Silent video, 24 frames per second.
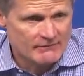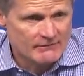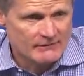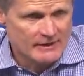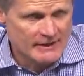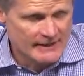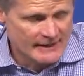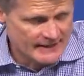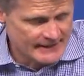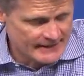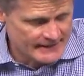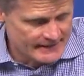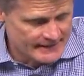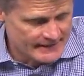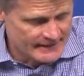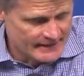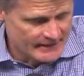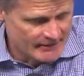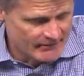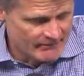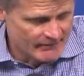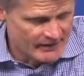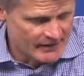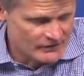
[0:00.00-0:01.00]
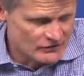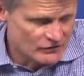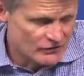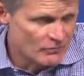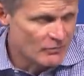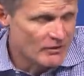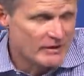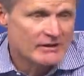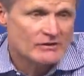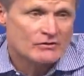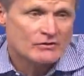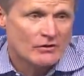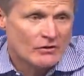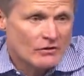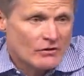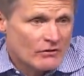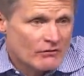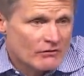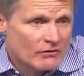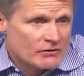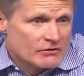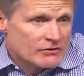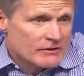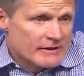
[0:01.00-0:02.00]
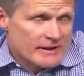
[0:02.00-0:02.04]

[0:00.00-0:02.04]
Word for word: and uh, and too many turnovers,